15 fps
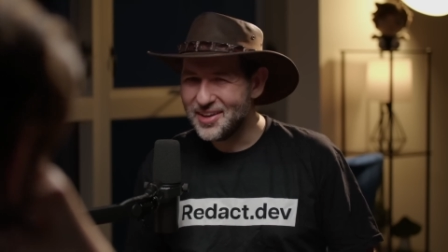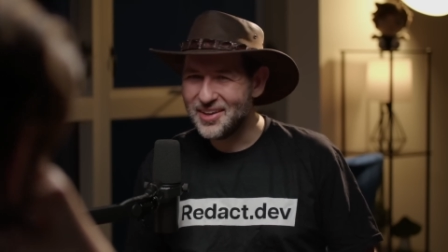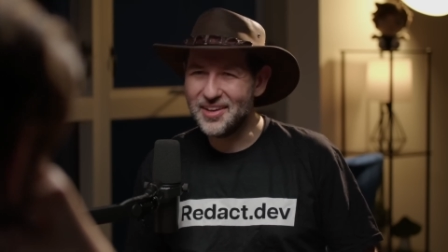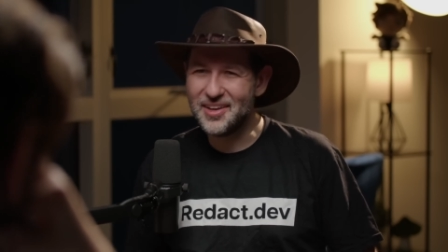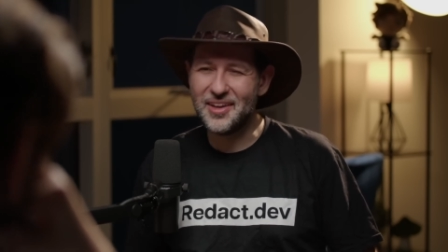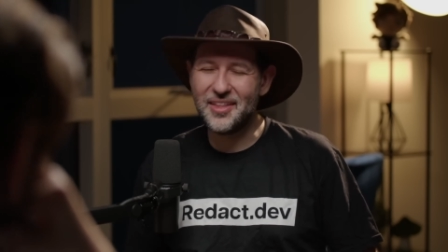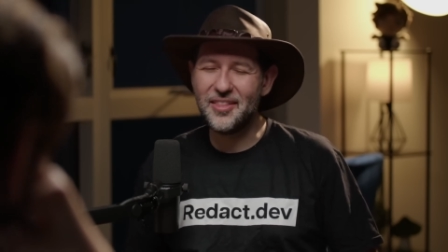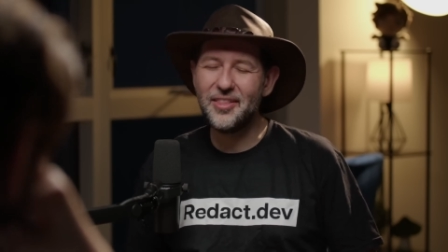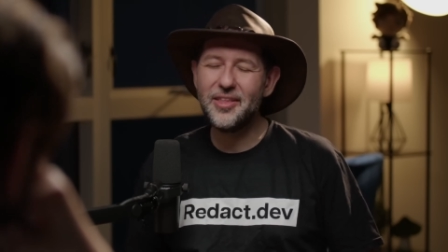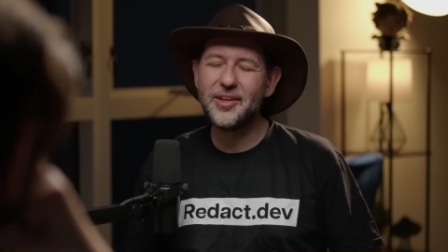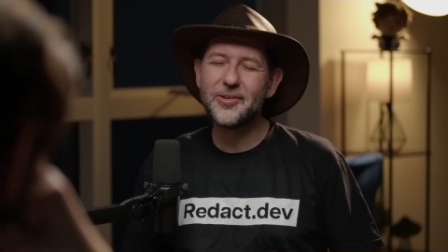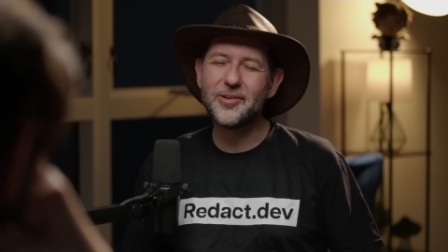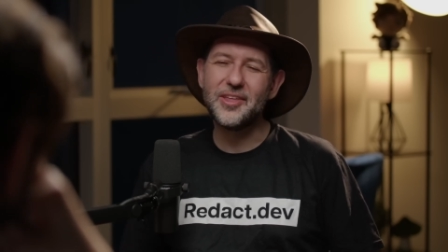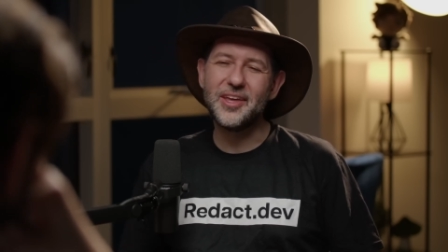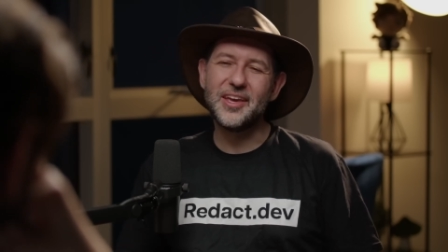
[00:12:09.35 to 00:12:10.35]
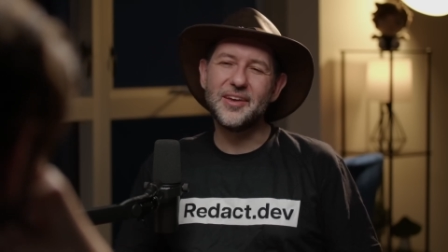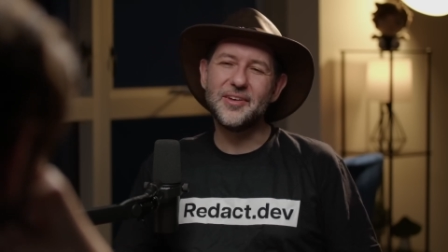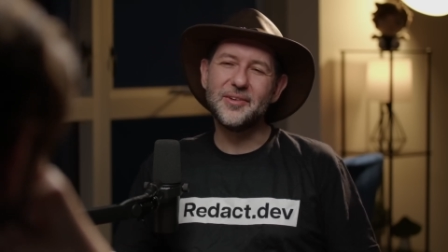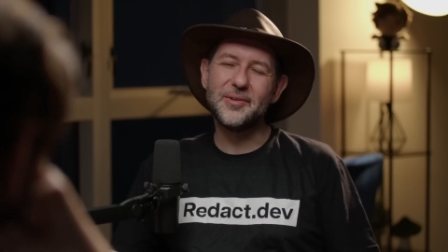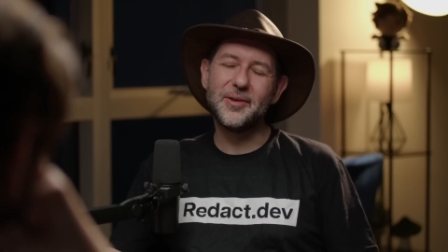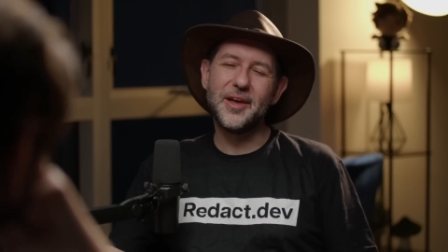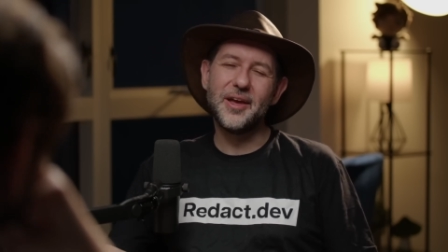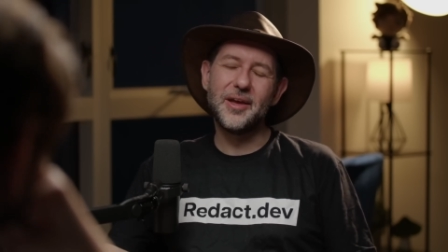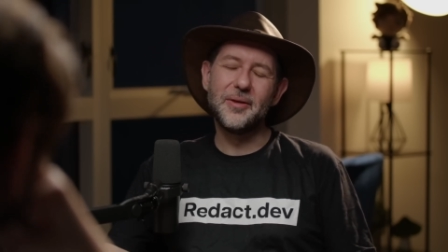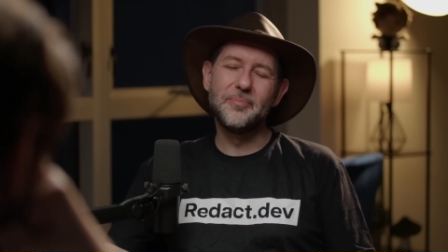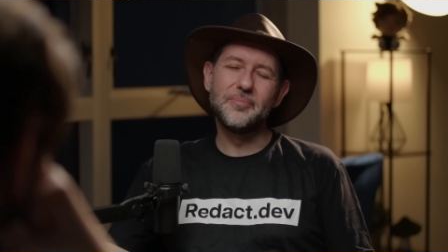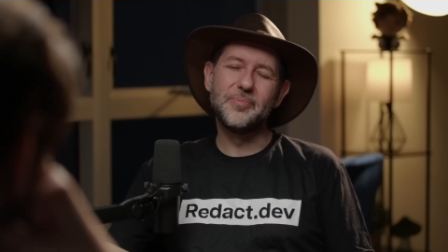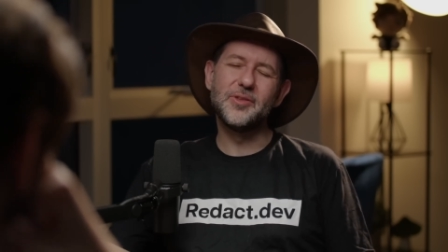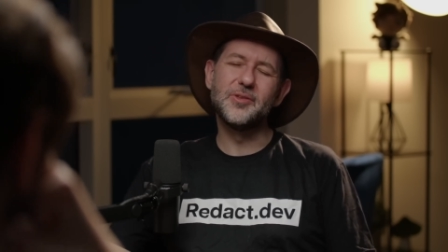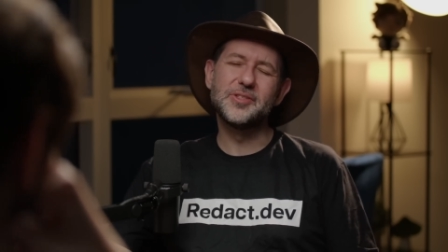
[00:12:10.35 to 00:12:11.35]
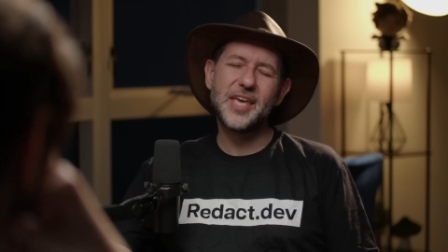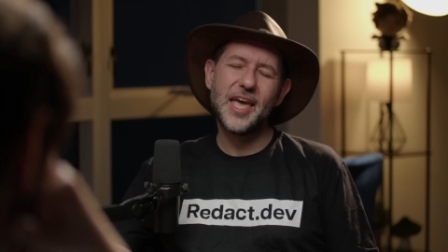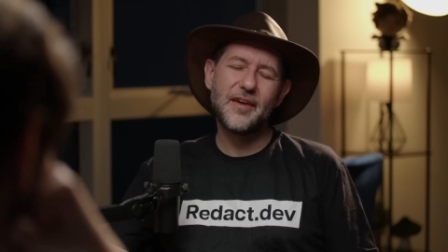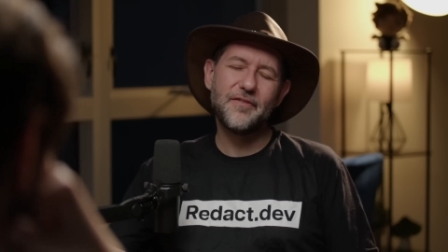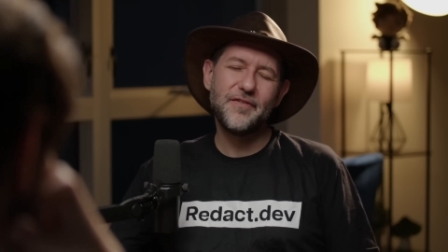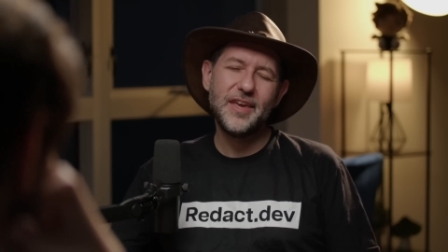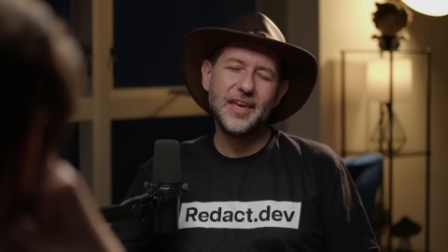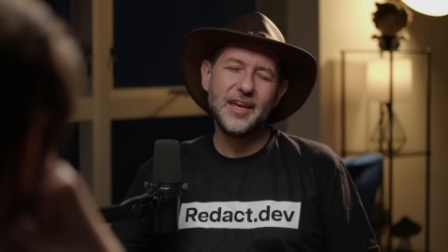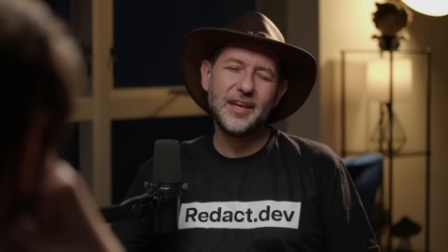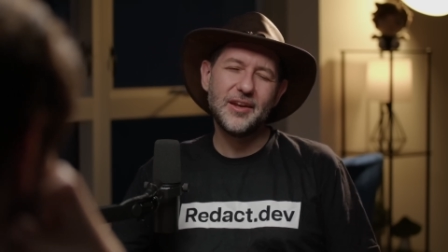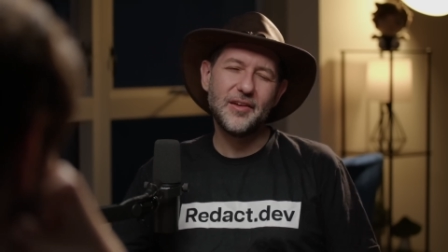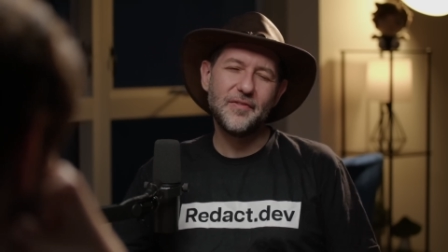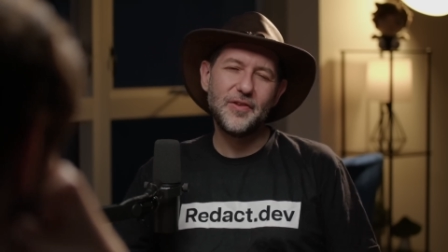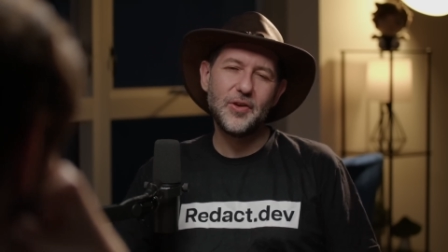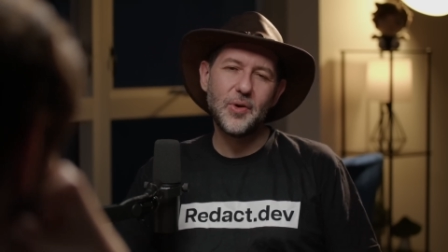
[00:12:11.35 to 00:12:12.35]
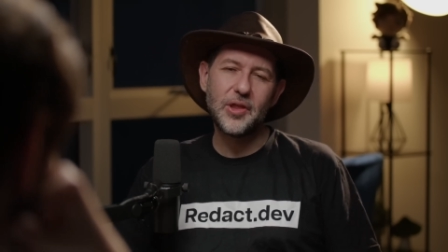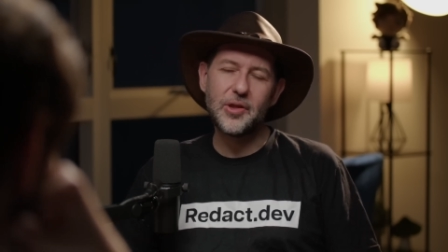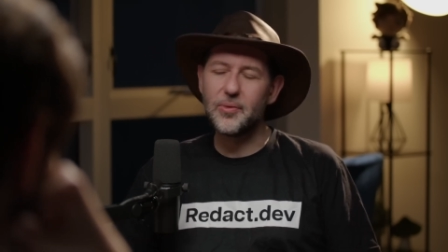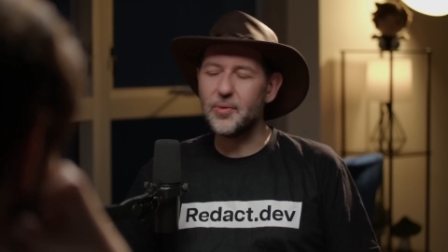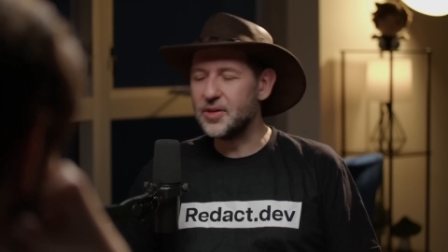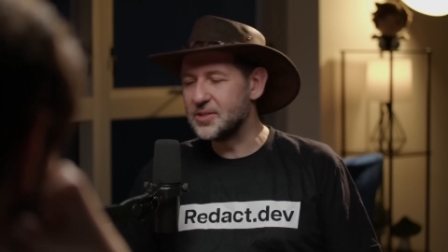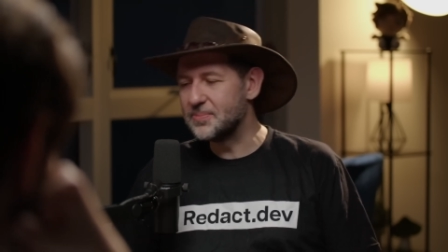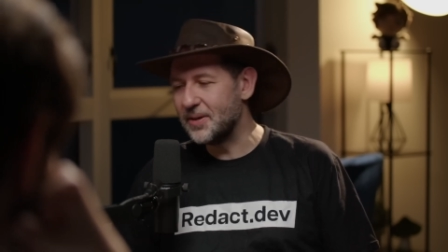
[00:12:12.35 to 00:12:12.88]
Literally, there was Caffeine and a few other ones.